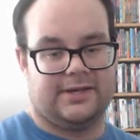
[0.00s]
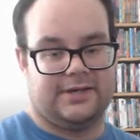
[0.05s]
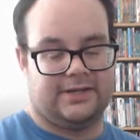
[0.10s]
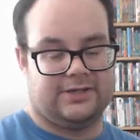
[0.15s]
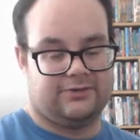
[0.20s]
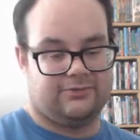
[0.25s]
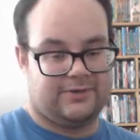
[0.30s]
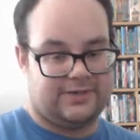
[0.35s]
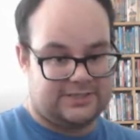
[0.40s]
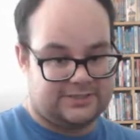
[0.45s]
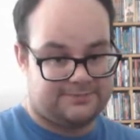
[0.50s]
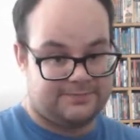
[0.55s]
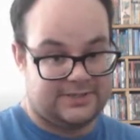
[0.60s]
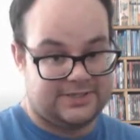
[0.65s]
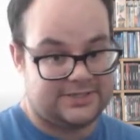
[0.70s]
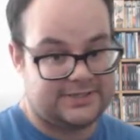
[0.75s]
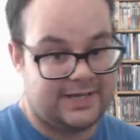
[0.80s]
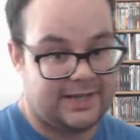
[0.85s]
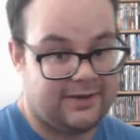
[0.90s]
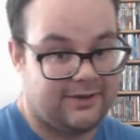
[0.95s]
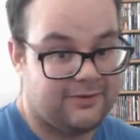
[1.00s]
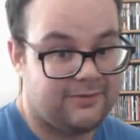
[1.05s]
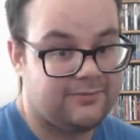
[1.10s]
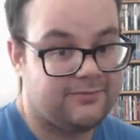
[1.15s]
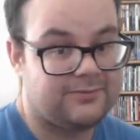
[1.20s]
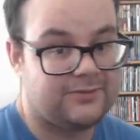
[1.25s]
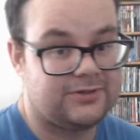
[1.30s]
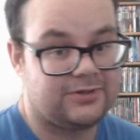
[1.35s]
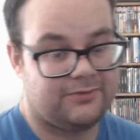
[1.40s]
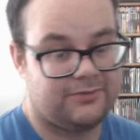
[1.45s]
And Durant's pissed at
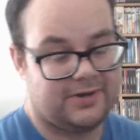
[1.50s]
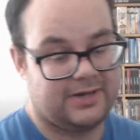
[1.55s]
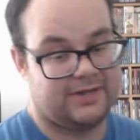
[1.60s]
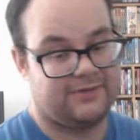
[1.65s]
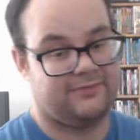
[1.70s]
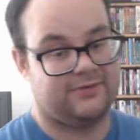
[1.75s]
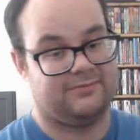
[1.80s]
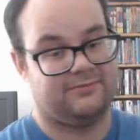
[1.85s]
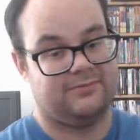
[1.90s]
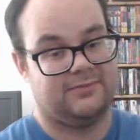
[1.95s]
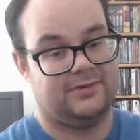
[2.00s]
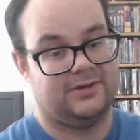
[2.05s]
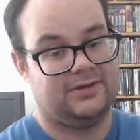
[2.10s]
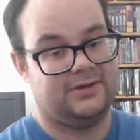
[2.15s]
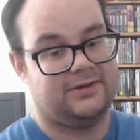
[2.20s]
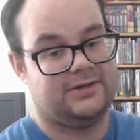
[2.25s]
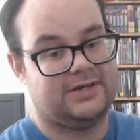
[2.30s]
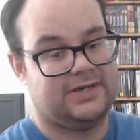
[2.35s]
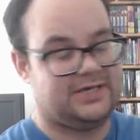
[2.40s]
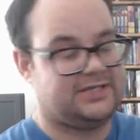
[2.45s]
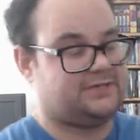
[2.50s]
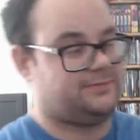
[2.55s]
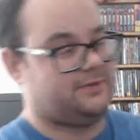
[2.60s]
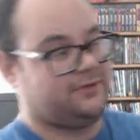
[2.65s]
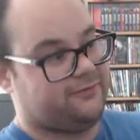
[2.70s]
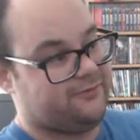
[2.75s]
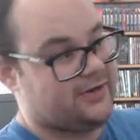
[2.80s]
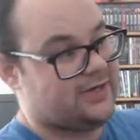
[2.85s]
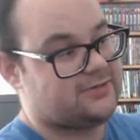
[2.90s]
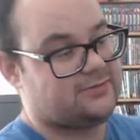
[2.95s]
him. Durant even hits him in
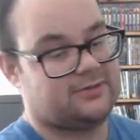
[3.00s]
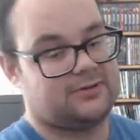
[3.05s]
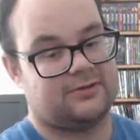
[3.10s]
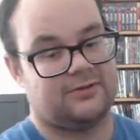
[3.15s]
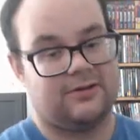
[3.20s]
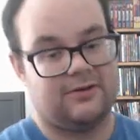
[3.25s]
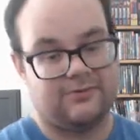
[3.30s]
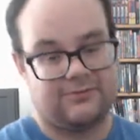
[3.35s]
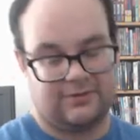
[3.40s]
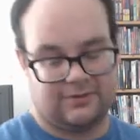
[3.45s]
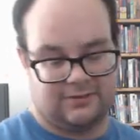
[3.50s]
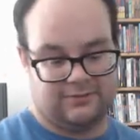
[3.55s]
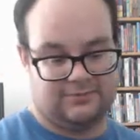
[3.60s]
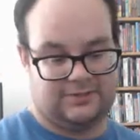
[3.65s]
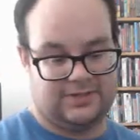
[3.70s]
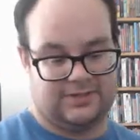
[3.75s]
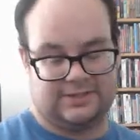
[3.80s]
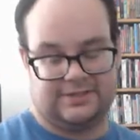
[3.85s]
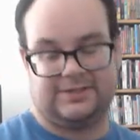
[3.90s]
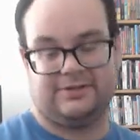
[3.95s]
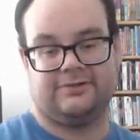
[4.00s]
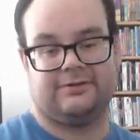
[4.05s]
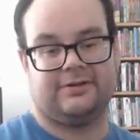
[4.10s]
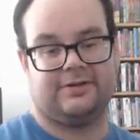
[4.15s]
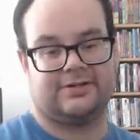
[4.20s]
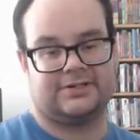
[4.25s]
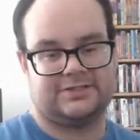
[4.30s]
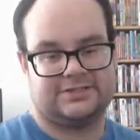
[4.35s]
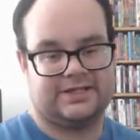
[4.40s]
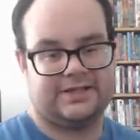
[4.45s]
the face with a golf club, knocking
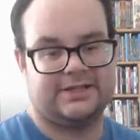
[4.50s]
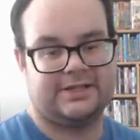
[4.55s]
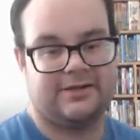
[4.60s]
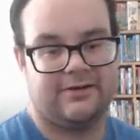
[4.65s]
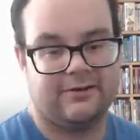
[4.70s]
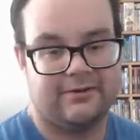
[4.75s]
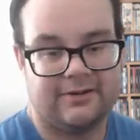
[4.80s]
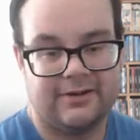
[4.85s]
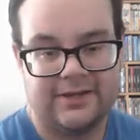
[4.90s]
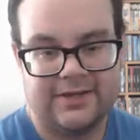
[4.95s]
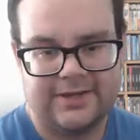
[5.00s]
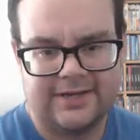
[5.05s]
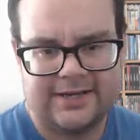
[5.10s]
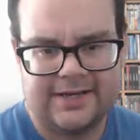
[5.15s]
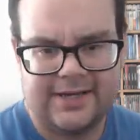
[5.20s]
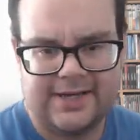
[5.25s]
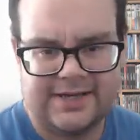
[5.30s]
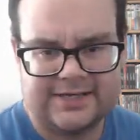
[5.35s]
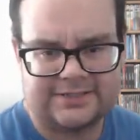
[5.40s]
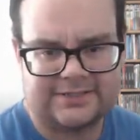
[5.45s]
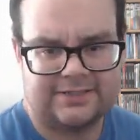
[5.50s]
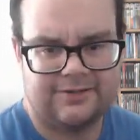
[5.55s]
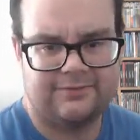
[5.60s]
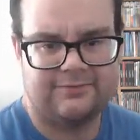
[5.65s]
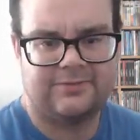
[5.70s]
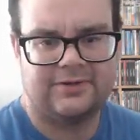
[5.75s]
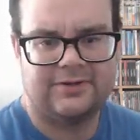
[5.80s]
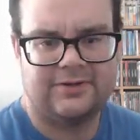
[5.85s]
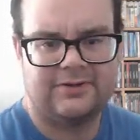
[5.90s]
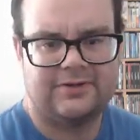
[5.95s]
his teeth out, asking
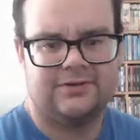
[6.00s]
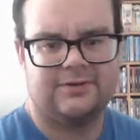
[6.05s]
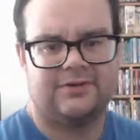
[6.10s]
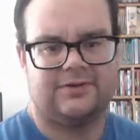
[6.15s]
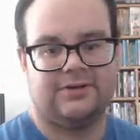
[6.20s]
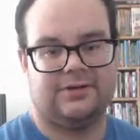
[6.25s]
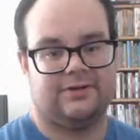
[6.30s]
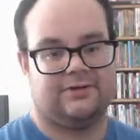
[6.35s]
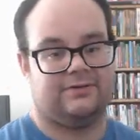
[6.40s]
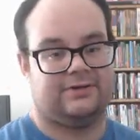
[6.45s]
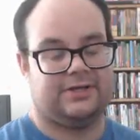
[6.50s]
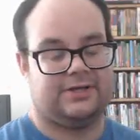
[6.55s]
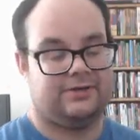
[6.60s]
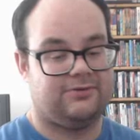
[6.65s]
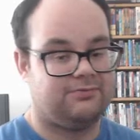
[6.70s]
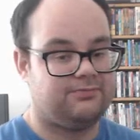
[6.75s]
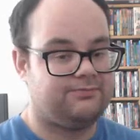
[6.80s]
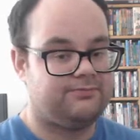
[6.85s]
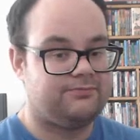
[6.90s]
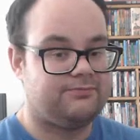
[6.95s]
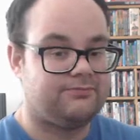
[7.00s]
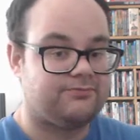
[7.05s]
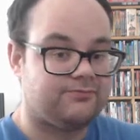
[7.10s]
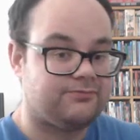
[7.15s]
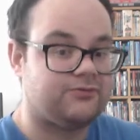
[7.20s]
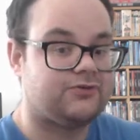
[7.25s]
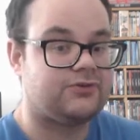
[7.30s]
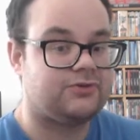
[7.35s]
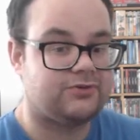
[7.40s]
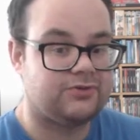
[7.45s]
him, that you
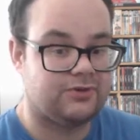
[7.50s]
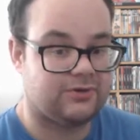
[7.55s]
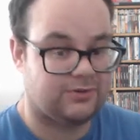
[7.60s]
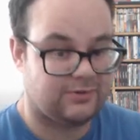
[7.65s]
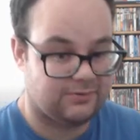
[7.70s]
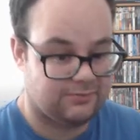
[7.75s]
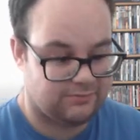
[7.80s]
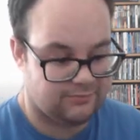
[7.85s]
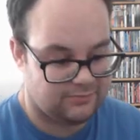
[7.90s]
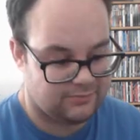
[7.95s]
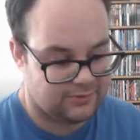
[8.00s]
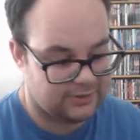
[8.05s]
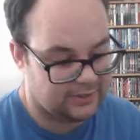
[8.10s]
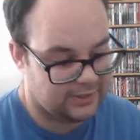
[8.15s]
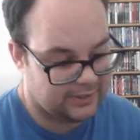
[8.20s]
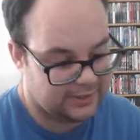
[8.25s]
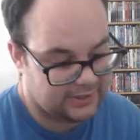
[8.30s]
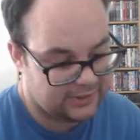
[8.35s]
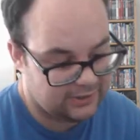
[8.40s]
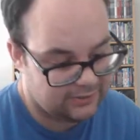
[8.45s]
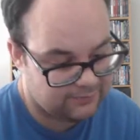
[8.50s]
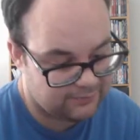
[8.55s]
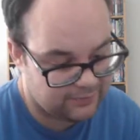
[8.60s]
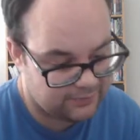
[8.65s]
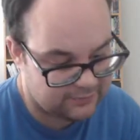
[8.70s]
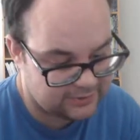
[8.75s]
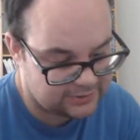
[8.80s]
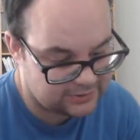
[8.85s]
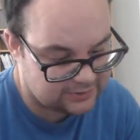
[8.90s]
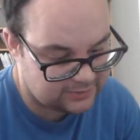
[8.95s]
took, he
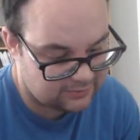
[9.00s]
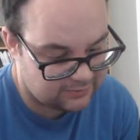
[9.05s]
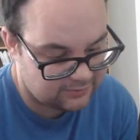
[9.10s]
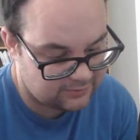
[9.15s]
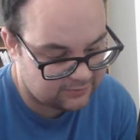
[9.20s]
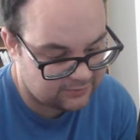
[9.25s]
pretty much,